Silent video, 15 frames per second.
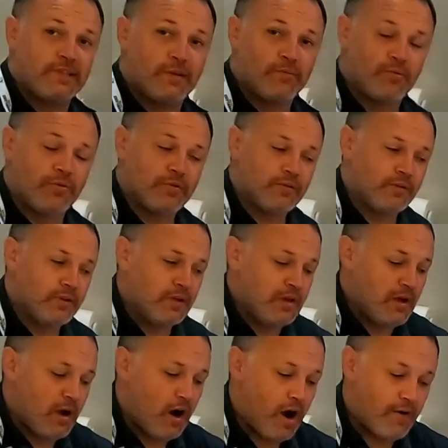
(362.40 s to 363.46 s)
on board
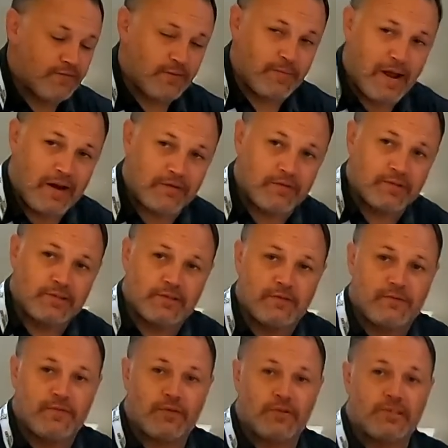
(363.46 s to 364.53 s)
off the batteries
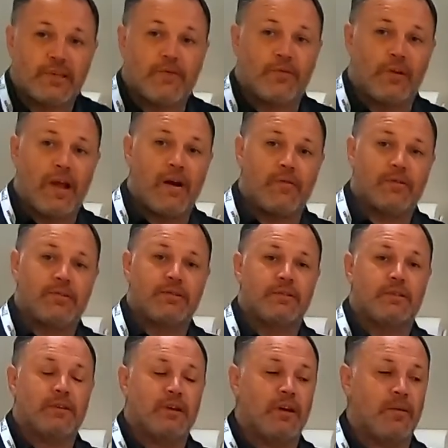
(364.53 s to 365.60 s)
for several hours.
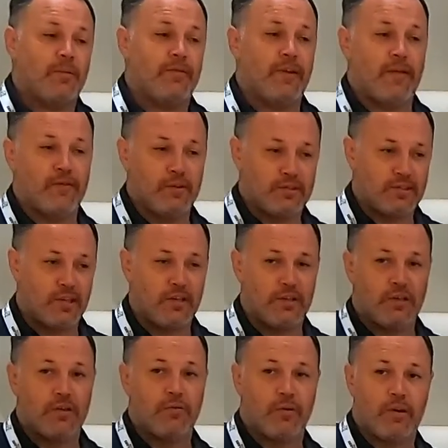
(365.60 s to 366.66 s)
Um, if you have good sun, you
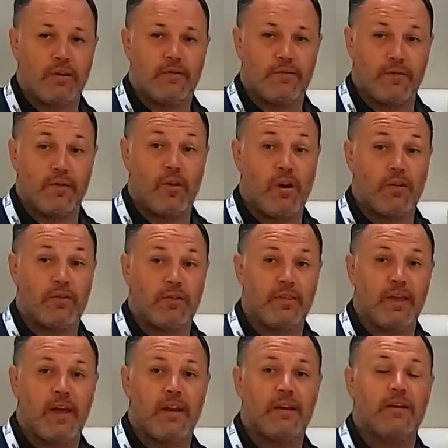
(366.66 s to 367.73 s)
could run it for longer than
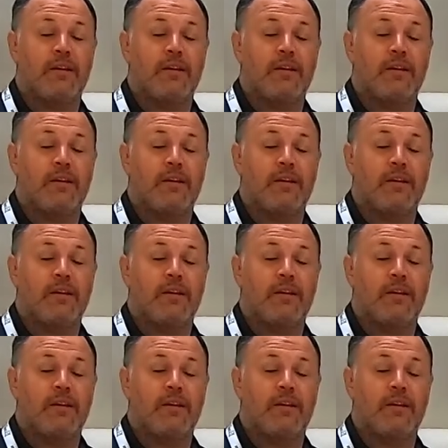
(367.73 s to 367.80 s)
that.